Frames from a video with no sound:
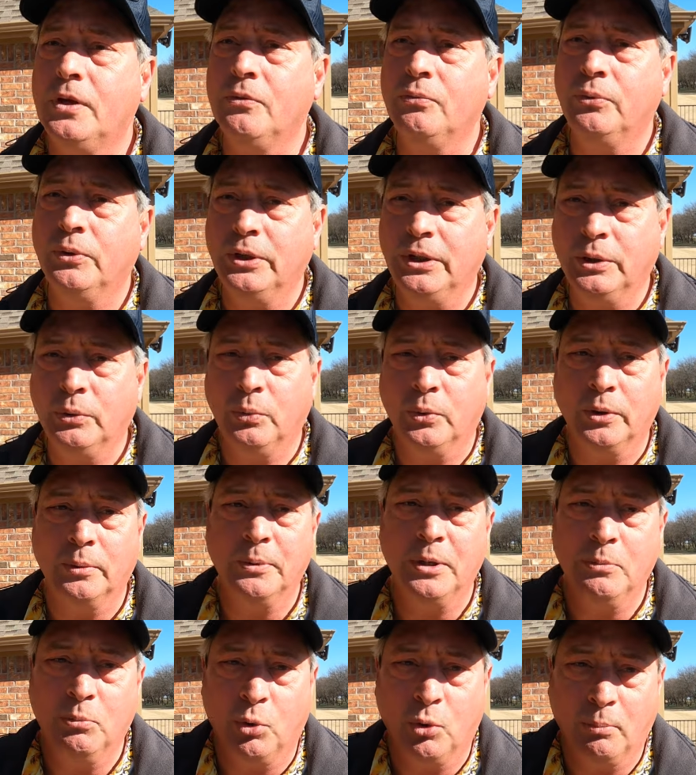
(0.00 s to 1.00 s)
if we didn't want
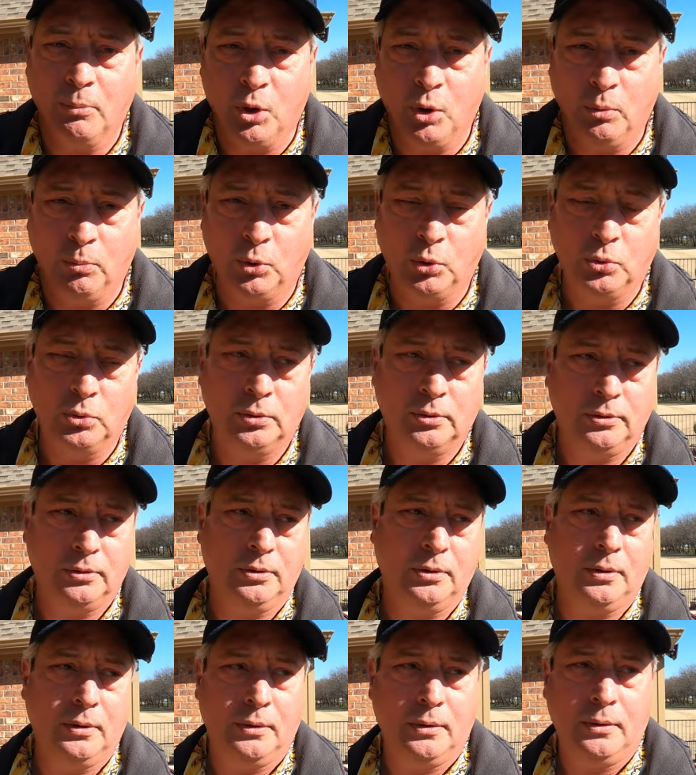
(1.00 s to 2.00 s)
to be more mobile,
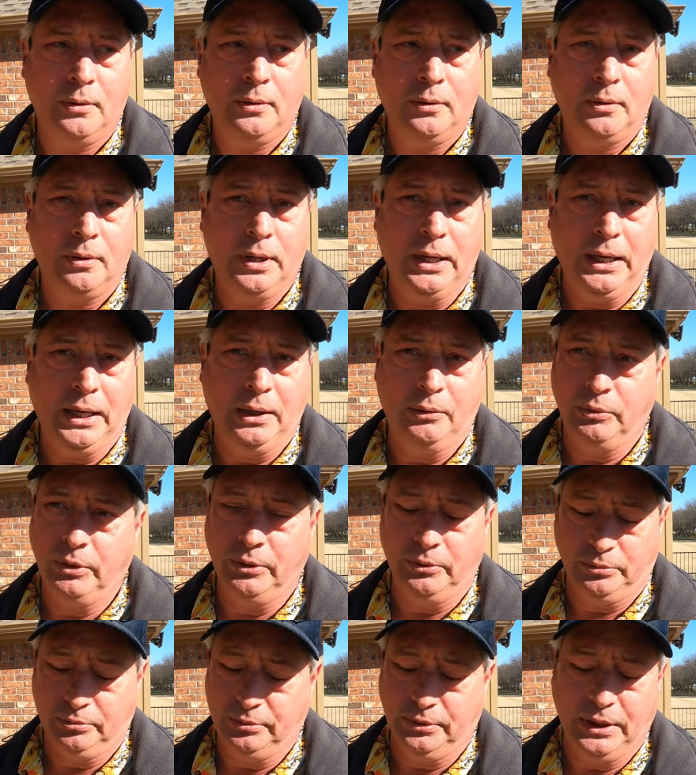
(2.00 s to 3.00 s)

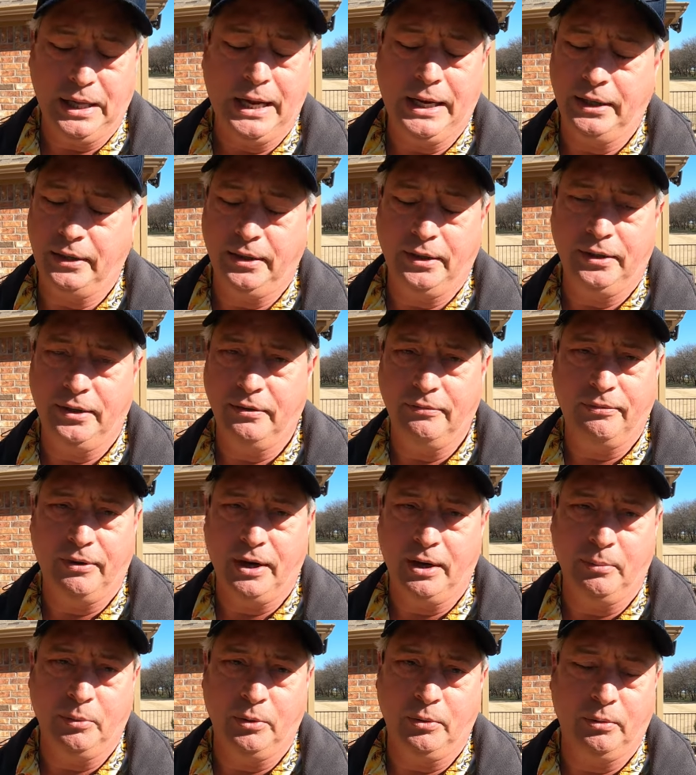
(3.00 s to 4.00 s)
we would A T and T
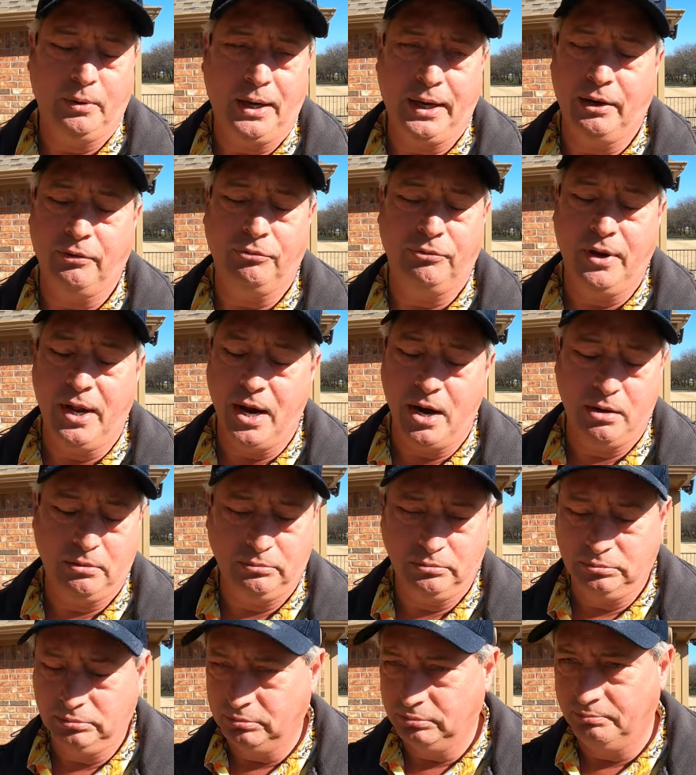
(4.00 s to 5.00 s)
fiber, hands
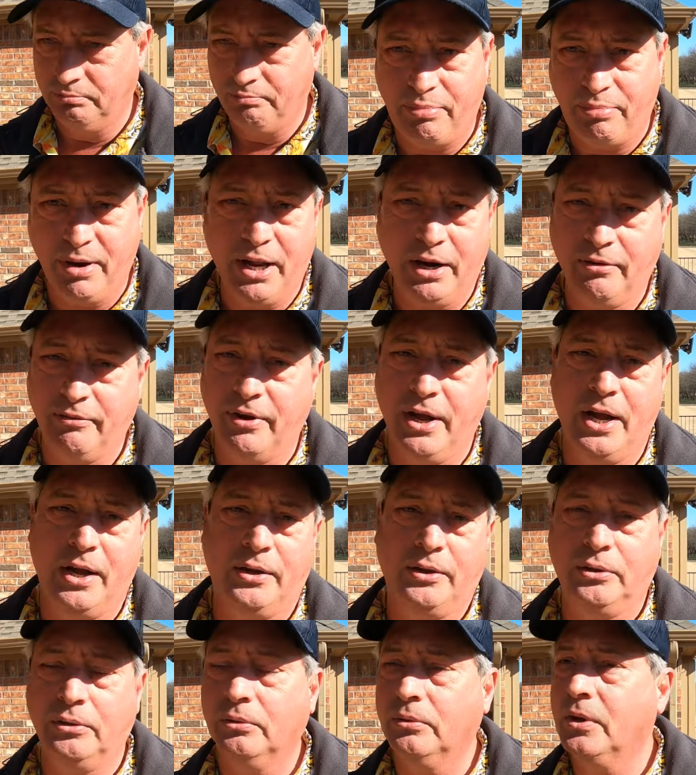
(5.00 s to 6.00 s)
down, better
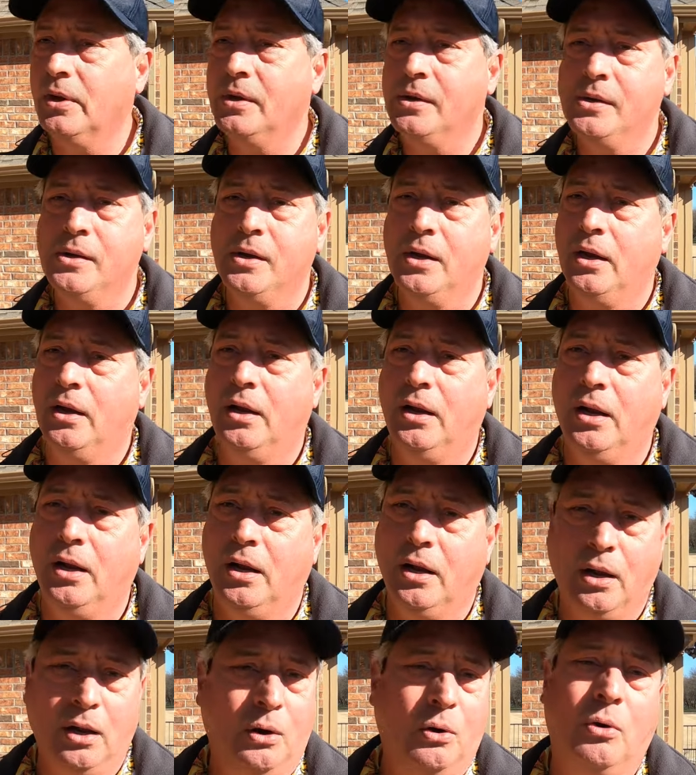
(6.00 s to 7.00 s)
value.
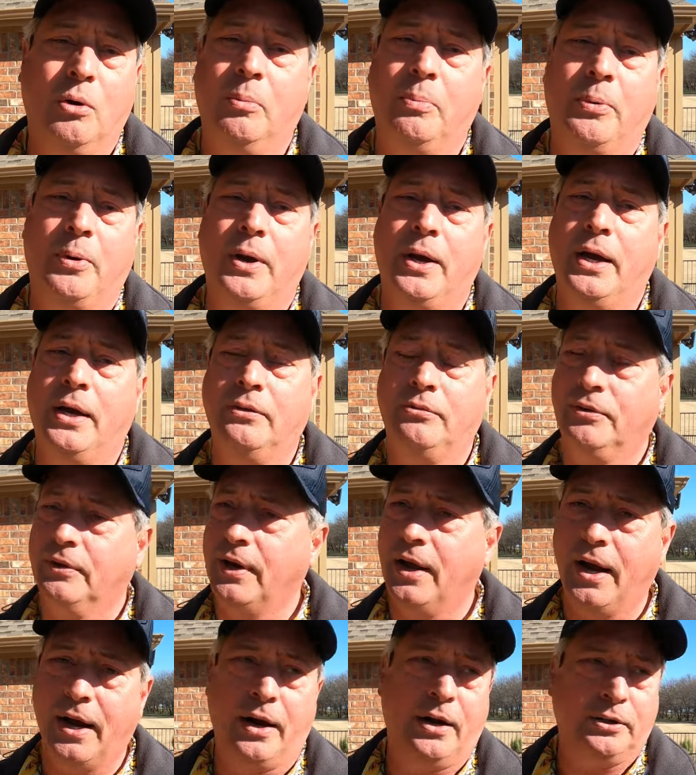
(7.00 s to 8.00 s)
Uh, lower price
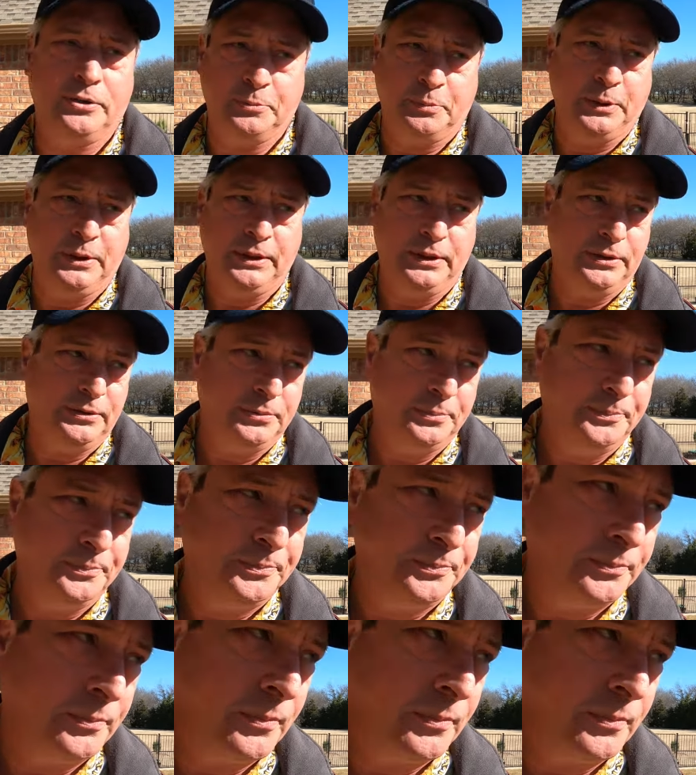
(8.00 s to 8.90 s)
and higher speeds.